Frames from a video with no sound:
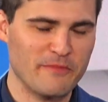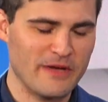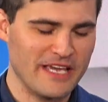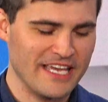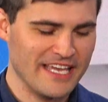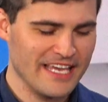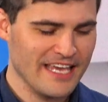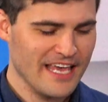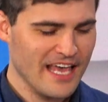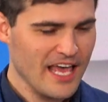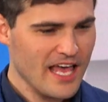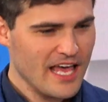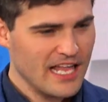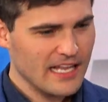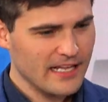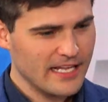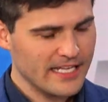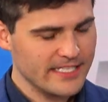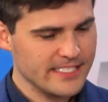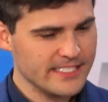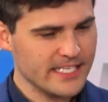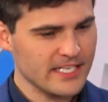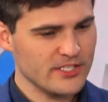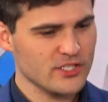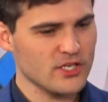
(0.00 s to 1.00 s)
me.
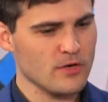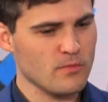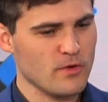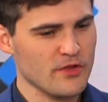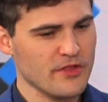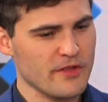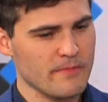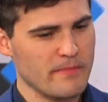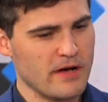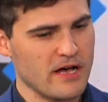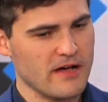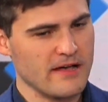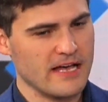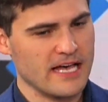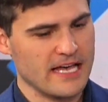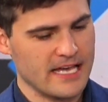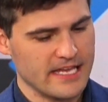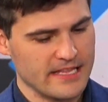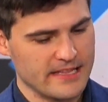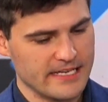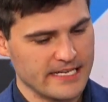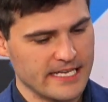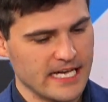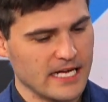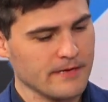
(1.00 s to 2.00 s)
Let's touch on what the, uh,
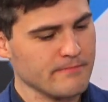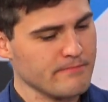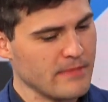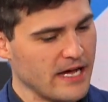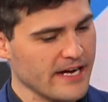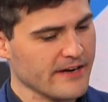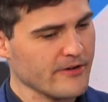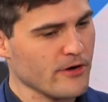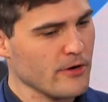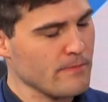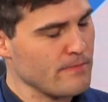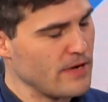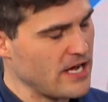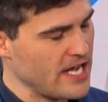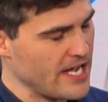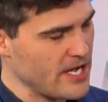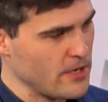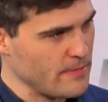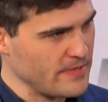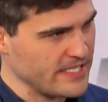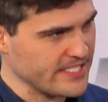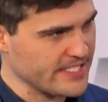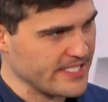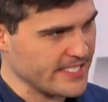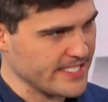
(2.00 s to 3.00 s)
the gut
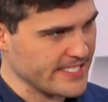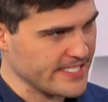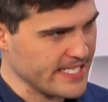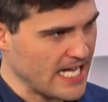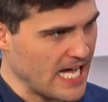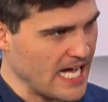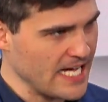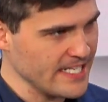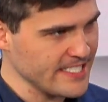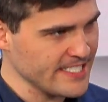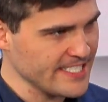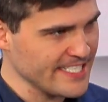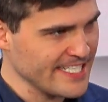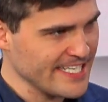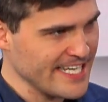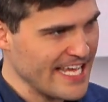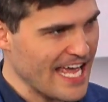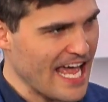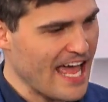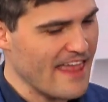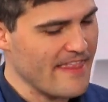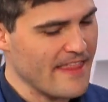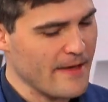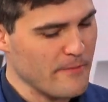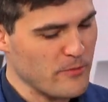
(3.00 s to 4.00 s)
microbiome is to start,
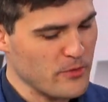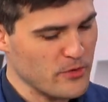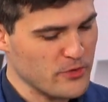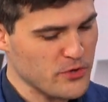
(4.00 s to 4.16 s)
and then we'll